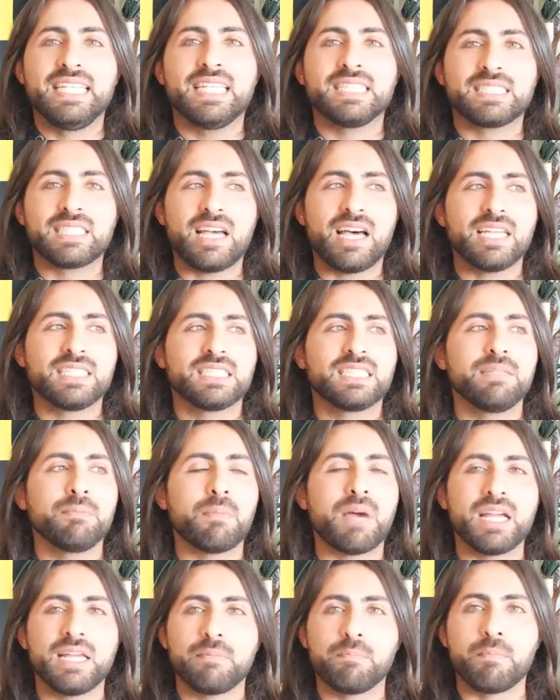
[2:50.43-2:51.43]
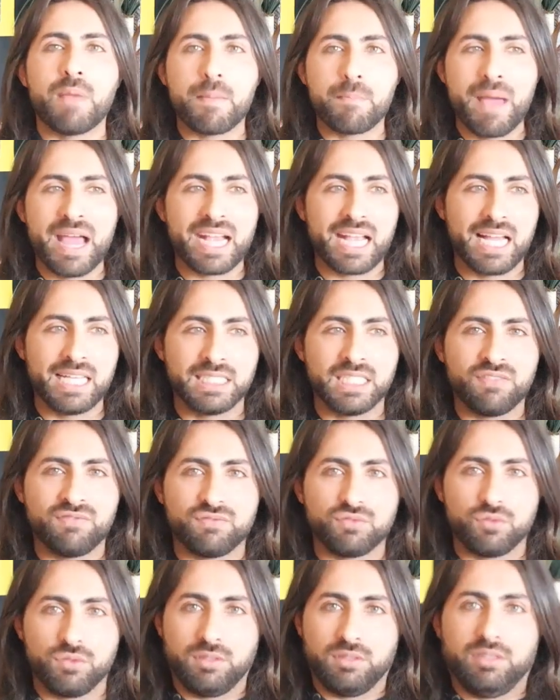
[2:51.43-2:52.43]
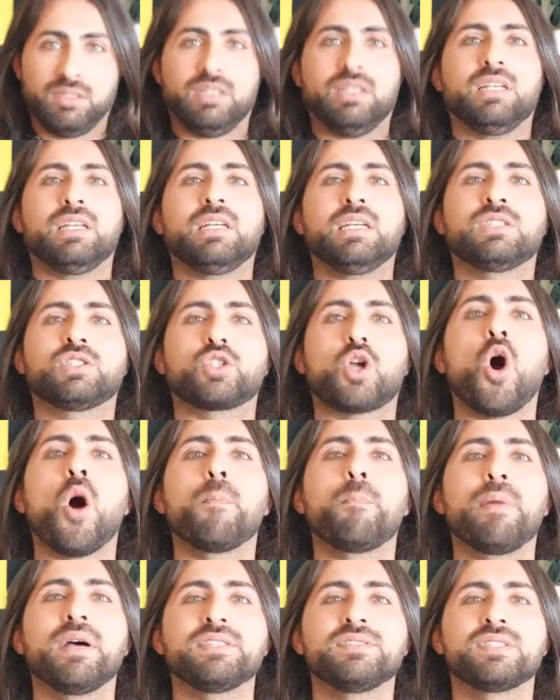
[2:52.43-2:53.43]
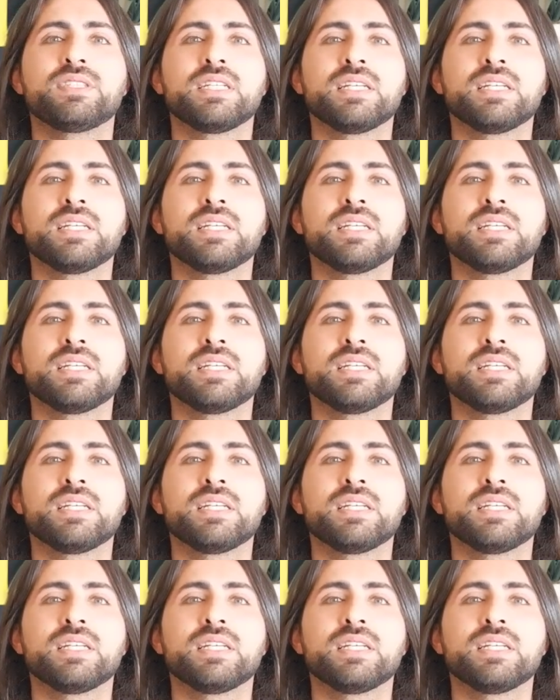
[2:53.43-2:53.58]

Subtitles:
Yes, I see my back as if it's opened.